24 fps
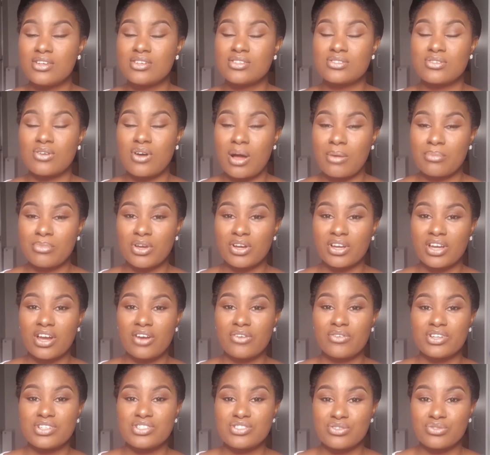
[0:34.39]
So I'm your
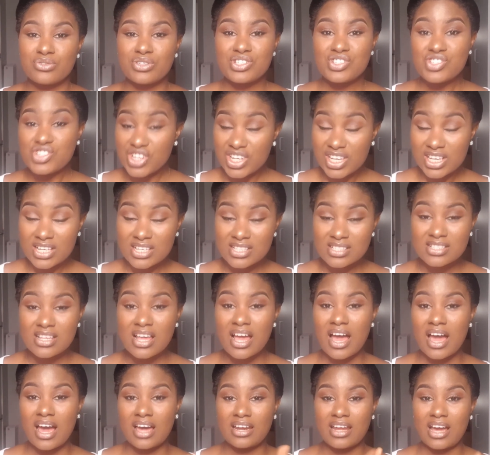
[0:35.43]
girl Rachael Riches,
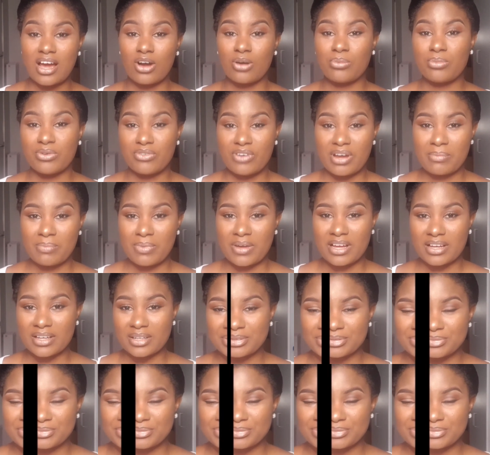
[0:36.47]
and I'll be right back.